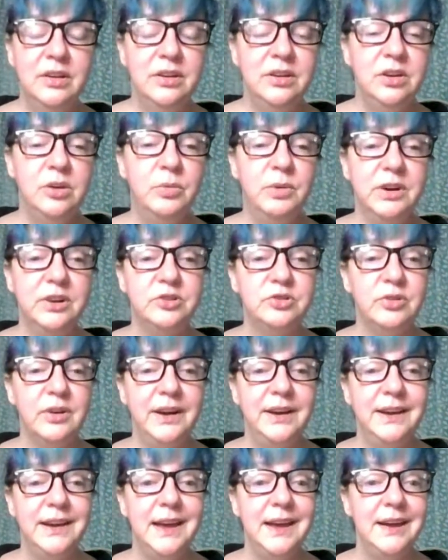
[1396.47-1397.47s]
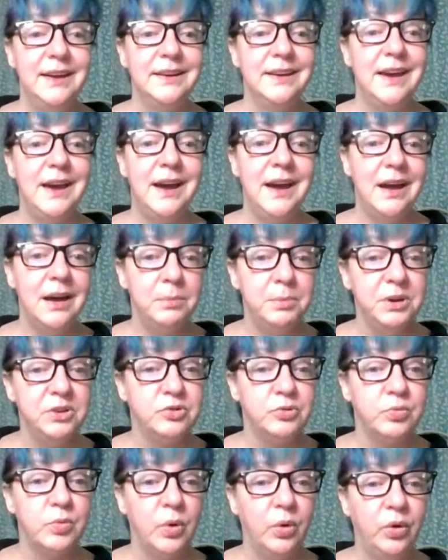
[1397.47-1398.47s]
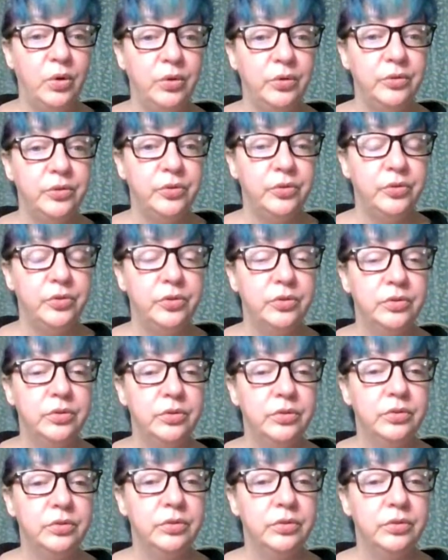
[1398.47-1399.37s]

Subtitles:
You want to try and can cabbage rolls.